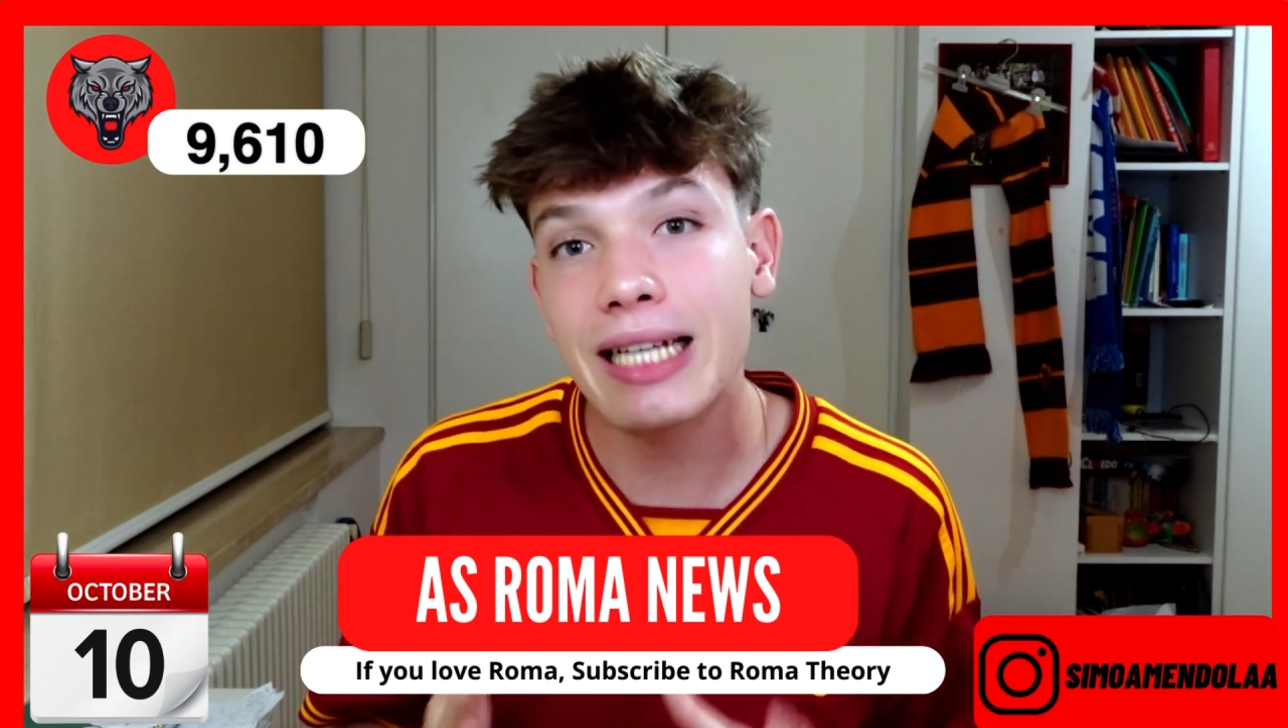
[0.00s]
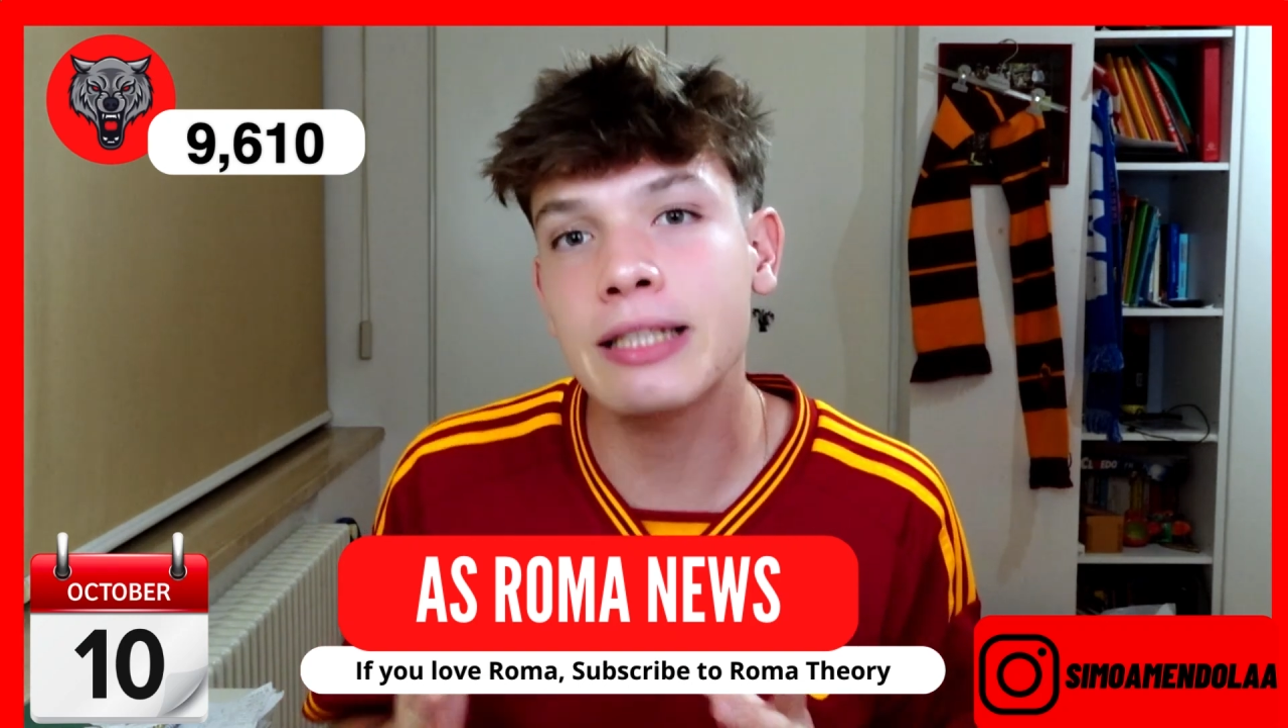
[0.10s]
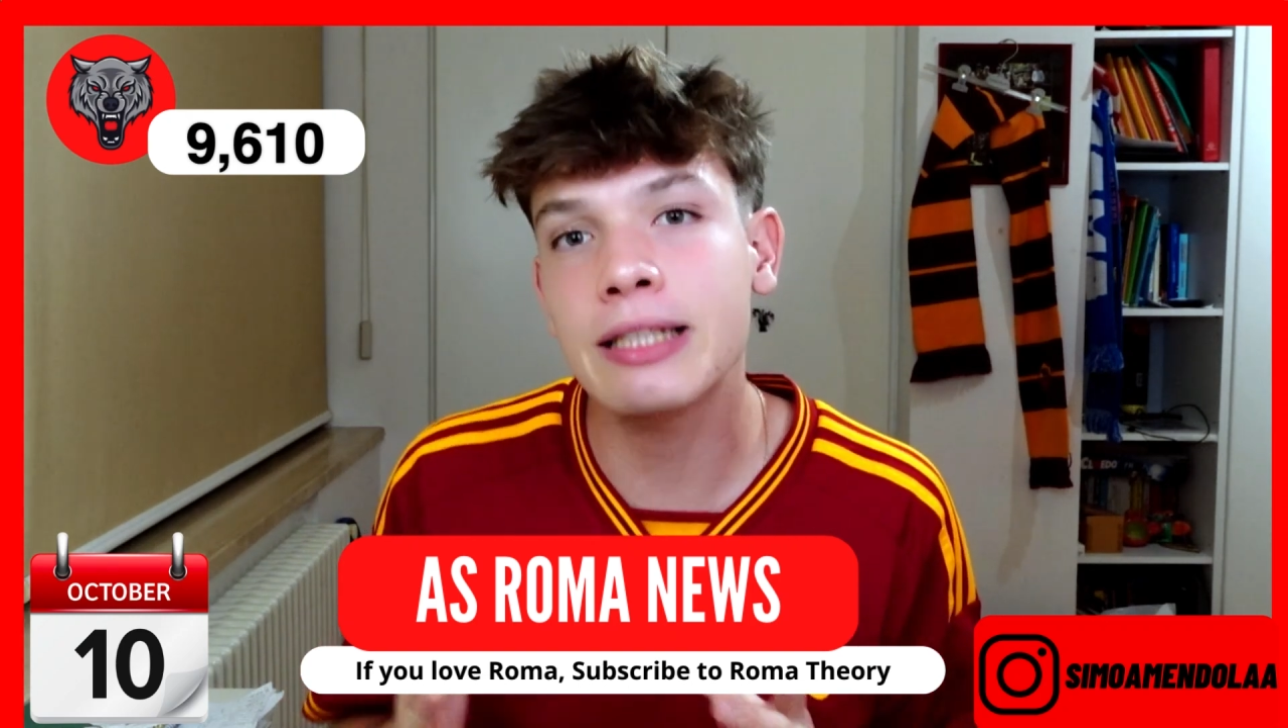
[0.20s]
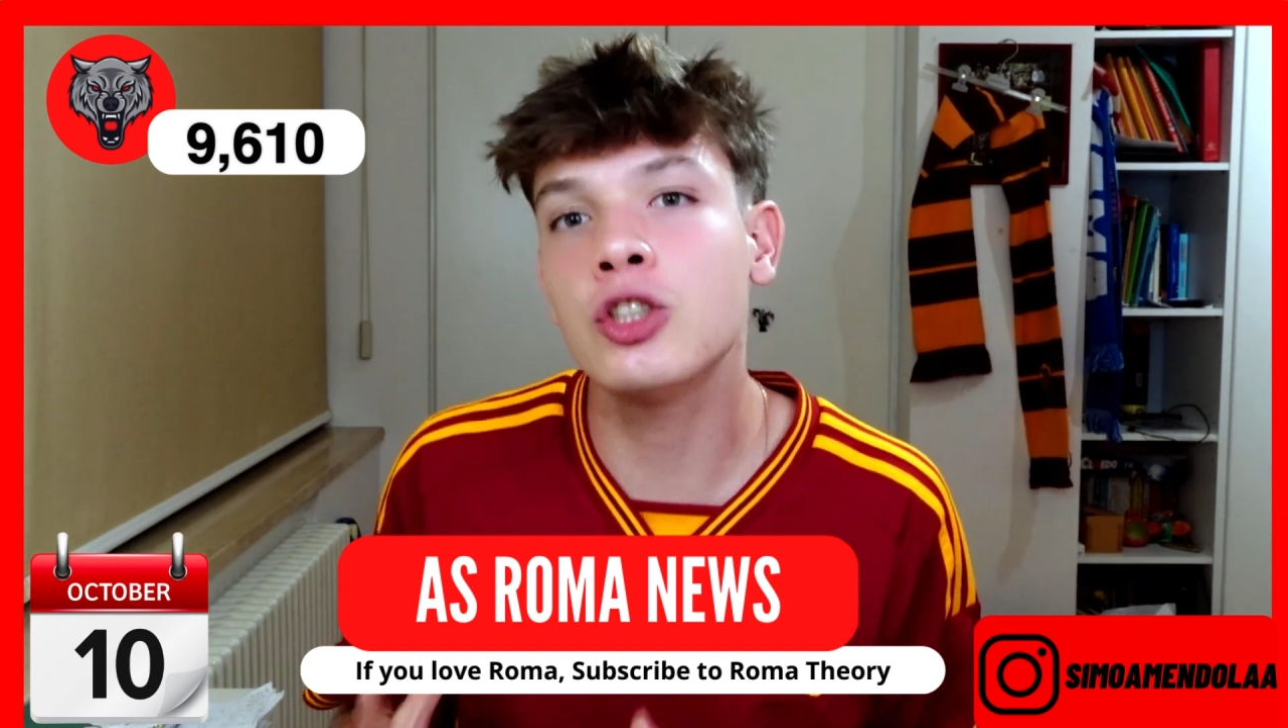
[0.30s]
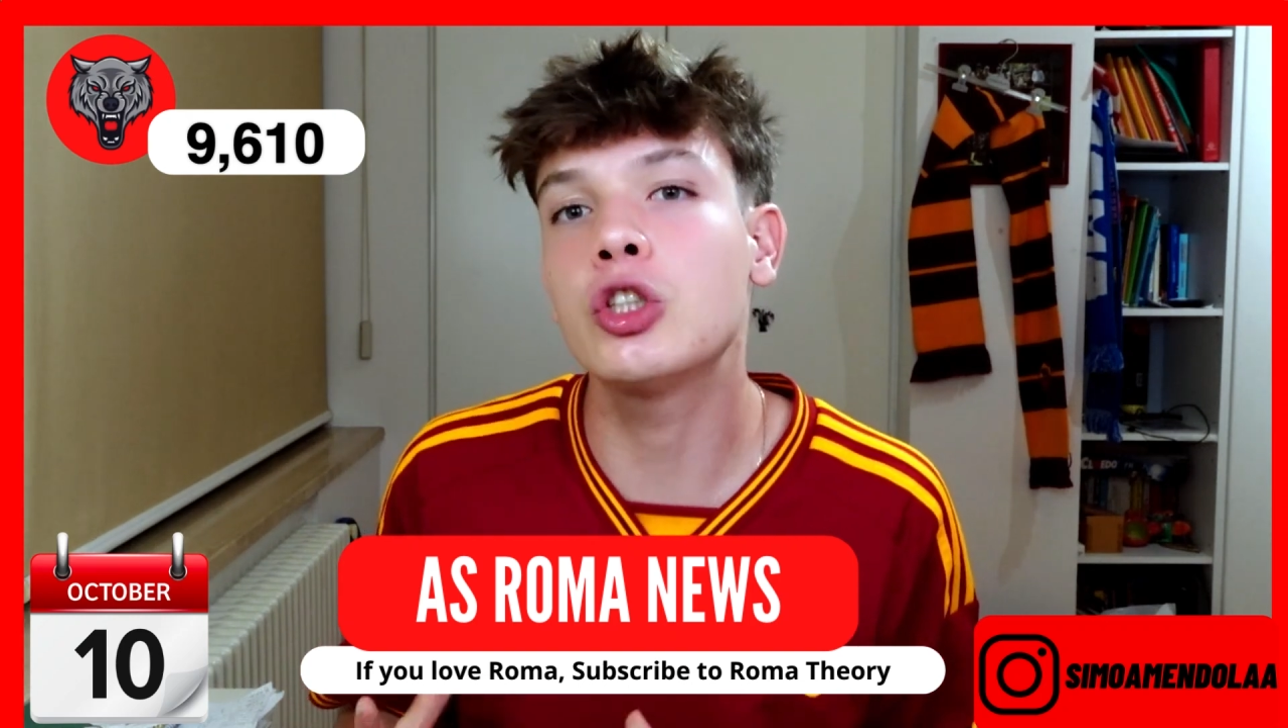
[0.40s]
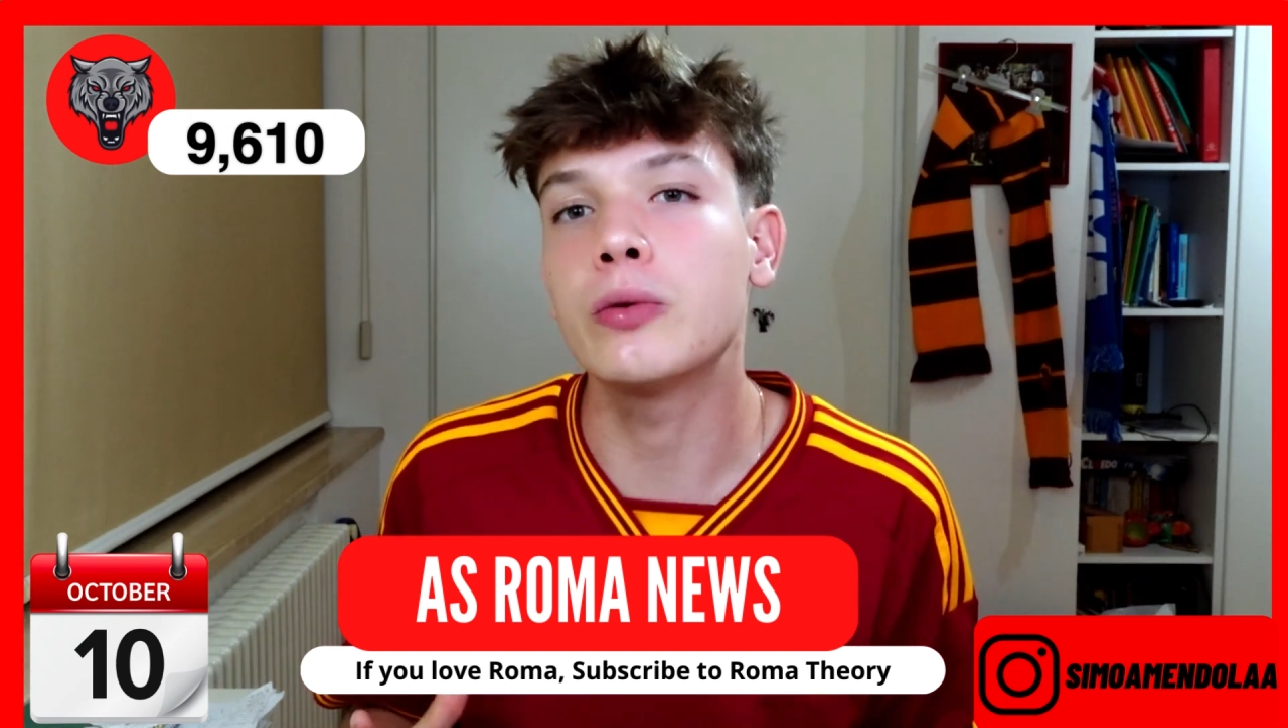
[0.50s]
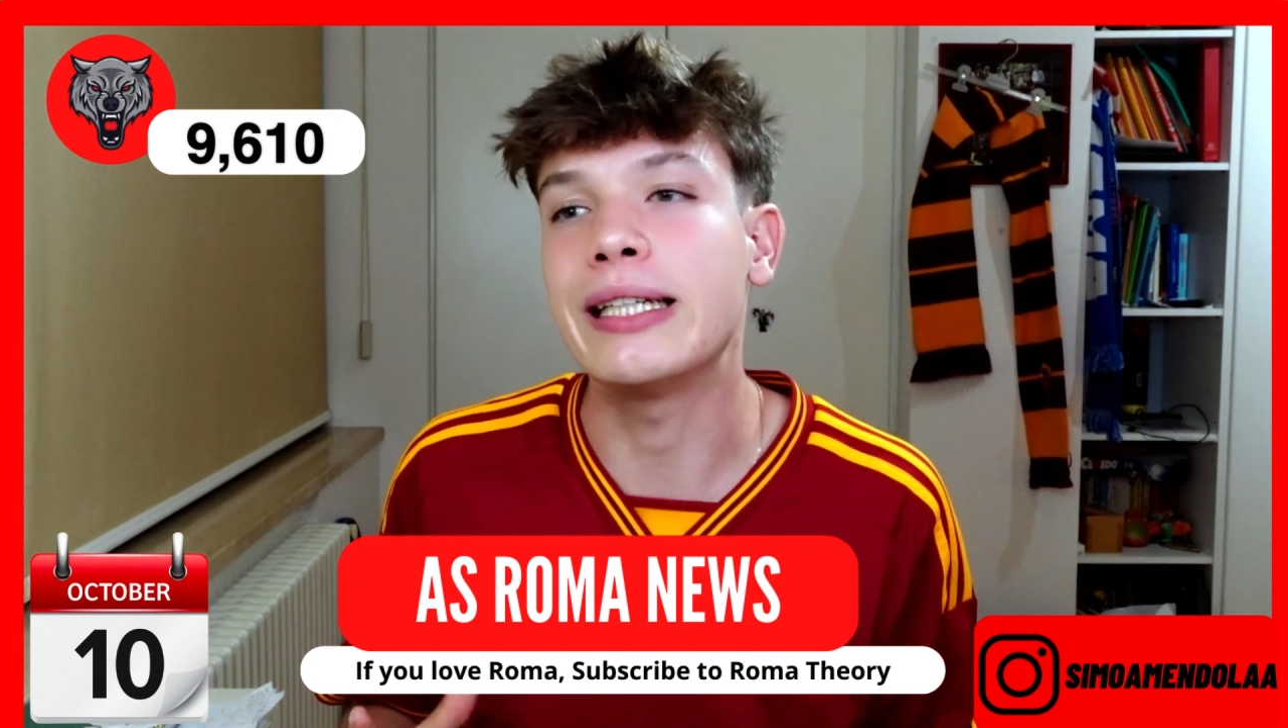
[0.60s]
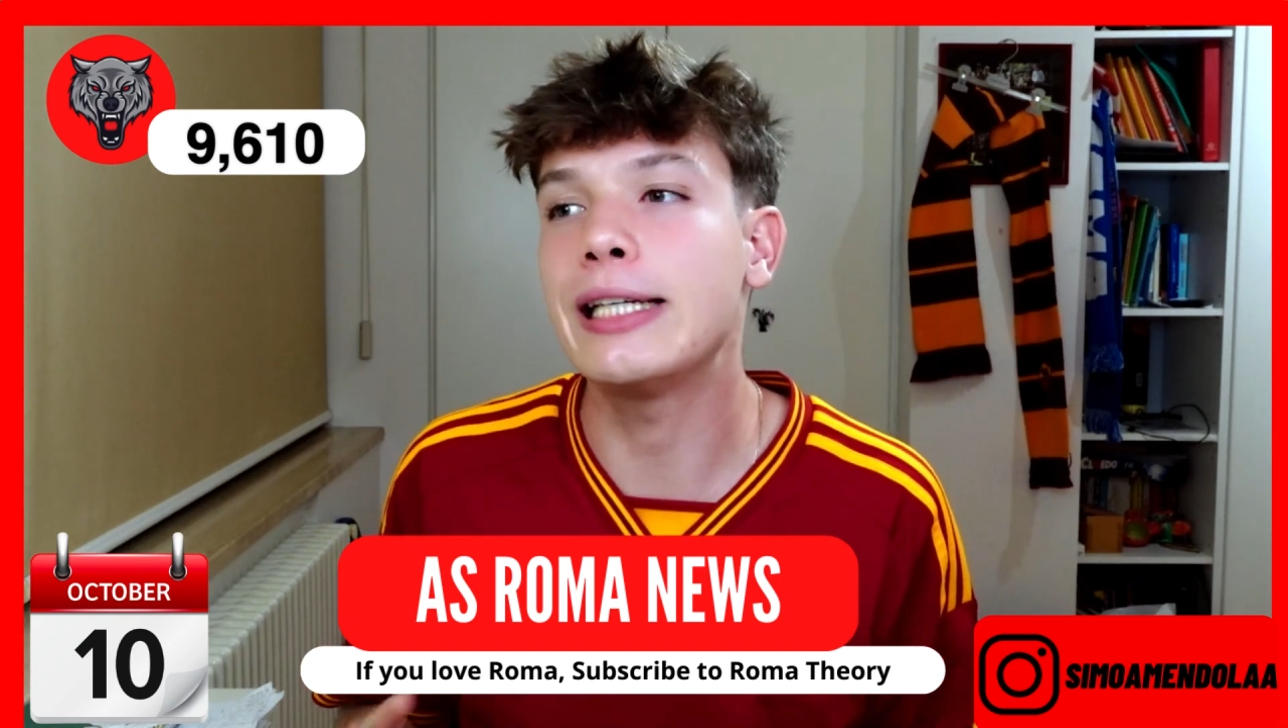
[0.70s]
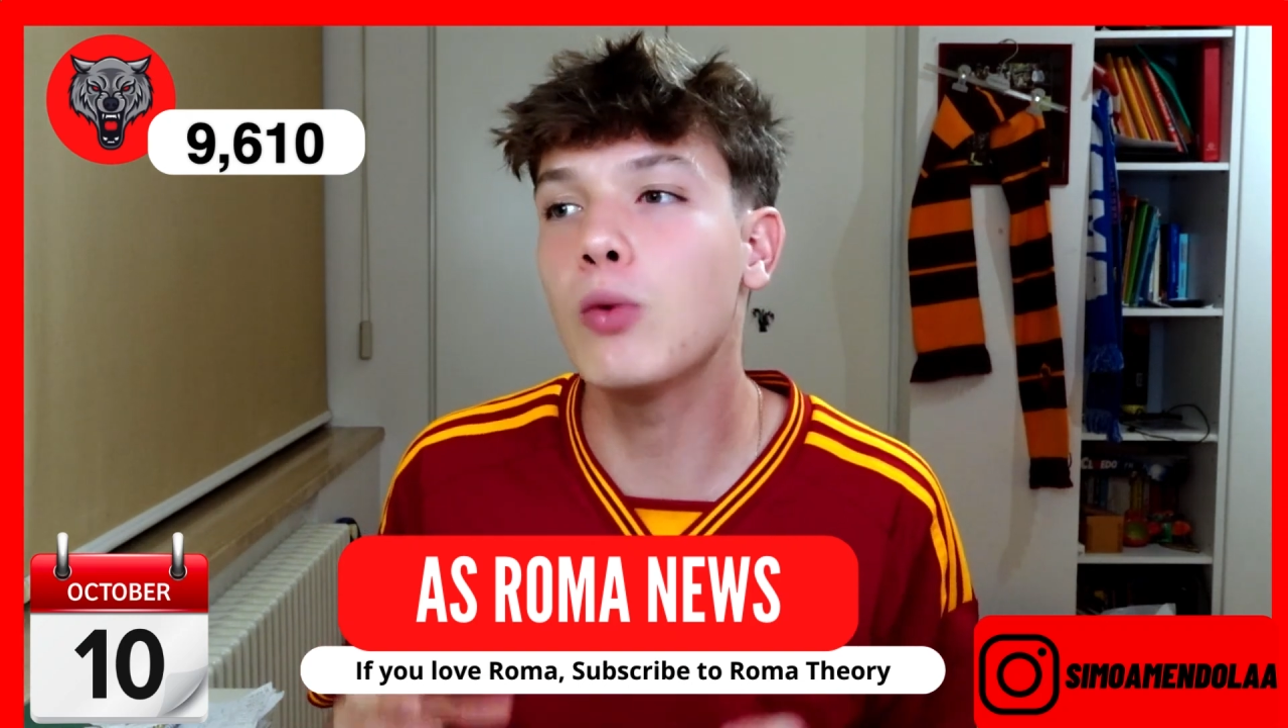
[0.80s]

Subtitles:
his injury,